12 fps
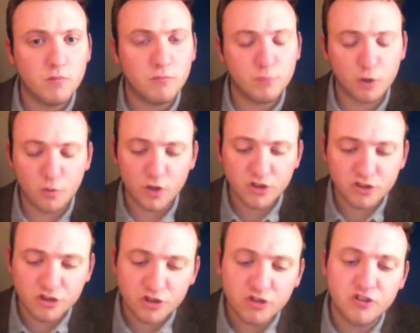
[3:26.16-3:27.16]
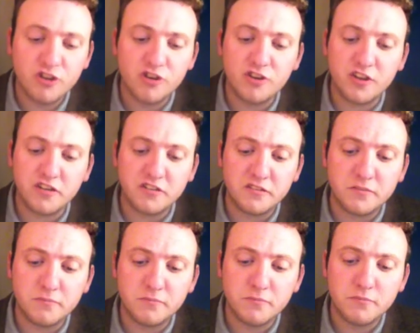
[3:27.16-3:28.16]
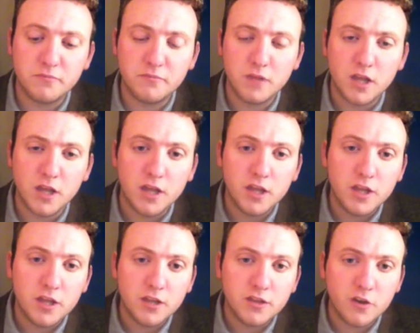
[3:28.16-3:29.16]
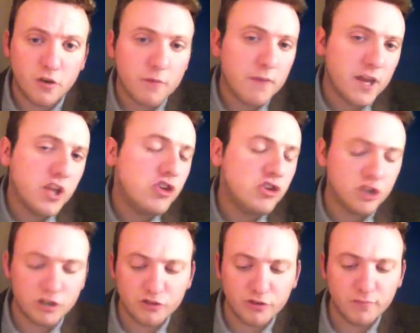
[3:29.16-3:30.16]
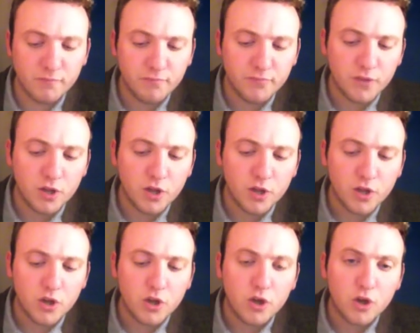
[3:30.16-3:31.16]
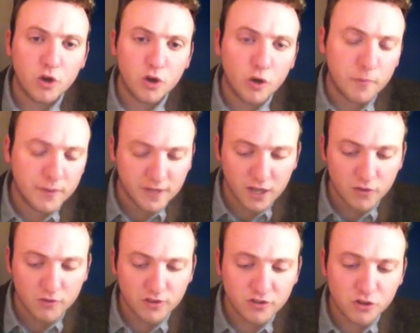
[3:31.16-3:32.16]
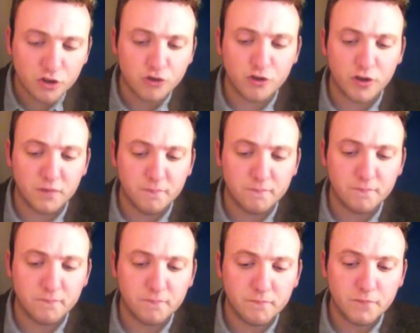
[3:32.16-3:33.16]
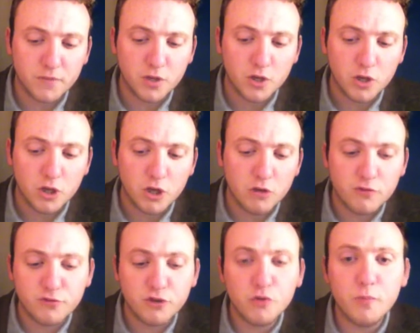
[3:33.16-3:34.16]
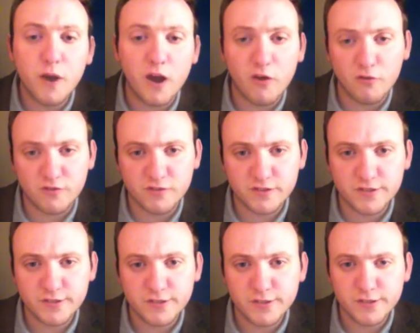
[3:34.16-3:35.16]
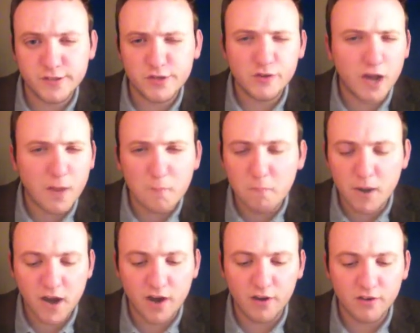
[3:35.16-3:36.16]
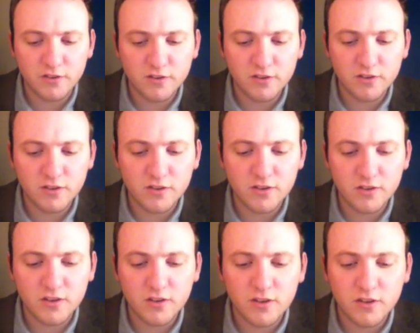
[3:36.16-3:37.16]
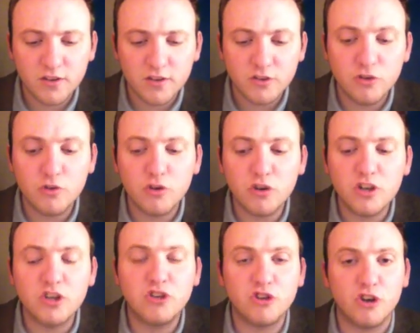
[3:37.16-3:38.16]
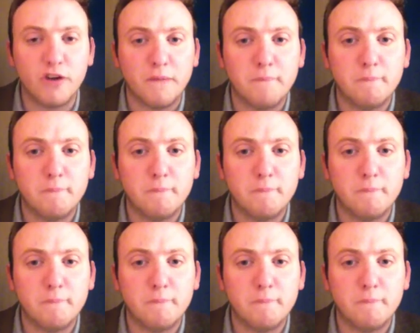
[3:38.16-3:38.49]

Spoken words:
But I want you to consider this. There are many children up and down this country who have two parents who can't bear to look at each other.